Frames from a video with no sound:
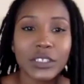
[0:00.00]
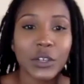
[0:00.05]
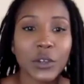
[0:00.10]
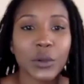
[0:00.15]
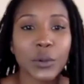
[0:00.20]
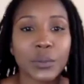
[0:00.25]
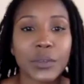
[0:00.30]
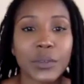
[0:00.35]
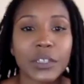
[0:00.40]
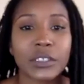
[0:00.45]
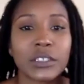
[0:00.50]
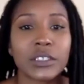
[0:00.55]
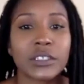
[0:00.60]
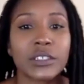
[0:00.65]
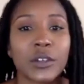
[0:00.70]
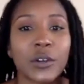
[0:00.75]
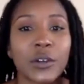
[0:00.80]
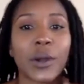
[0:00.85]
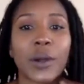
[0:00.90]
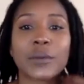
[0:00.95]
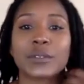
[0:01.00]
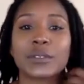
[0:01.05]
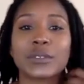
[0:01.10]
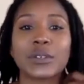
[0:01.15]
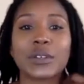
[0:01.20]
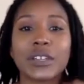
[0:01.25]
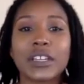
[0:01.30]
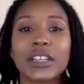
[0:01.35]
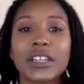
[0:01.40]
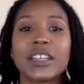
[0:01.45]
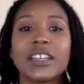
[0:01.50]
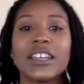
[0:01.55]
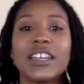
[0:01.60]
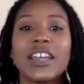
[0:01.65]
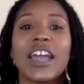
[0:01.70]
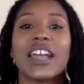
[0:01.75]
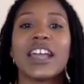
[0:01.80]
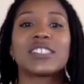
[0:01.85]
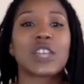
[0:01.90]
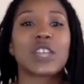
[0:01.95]
dope. That's dope. I was gonna
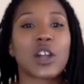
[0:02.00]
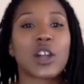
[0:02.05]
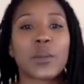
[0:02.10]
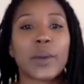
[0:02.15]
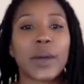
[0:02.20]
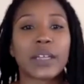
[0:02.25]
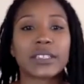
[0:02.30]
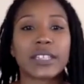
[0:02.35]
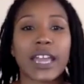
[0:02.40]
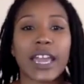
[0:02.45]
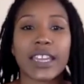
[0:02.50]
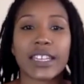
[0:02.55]
talk about that.